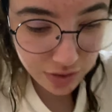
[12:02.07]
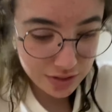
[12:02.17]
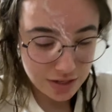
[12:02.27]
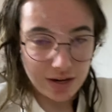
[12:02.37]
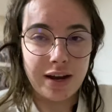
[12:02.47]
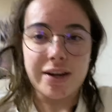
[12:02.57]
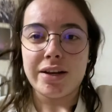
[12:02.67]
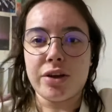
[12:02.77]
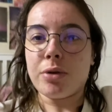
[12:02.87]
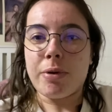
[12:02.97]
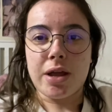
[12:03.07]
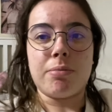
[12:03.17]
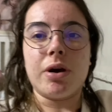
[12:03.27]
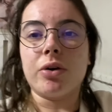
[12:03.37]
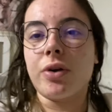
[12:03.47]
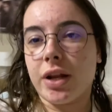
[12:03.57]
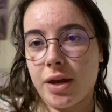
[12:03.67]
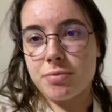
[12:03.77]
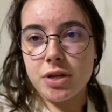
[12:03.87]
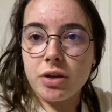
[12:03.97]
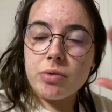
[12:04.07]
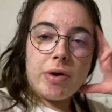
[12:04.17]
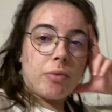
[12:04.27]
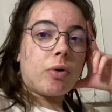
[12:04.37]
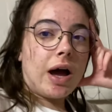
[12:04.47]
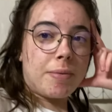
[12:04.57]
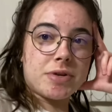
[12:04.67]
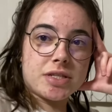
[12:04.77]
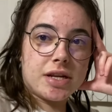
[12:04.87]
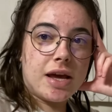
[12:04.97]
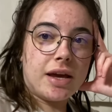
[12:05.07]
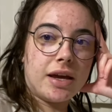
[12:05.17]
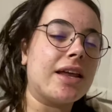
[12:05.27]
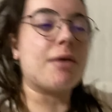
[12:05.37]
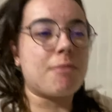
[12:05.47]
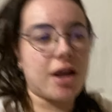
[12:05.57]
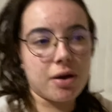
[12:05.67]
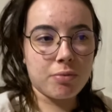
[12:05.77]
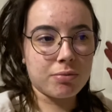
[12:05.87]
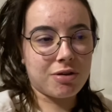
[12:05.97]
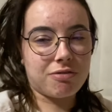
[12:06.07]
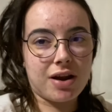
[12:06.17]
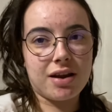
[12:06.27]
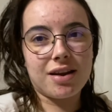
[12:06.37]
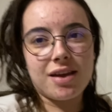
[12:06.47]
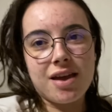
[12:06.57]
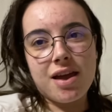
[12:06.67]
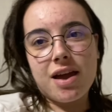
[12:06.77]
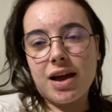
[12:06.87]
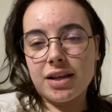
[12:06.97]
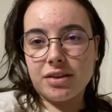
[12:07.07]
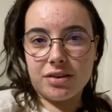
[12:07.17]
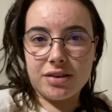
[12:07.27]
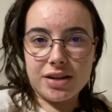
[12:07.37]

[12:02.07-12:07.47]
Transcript: Sunday. I need to go to bed, but I'll quickly update you about what happened today. I met up with my friend at the Hyundai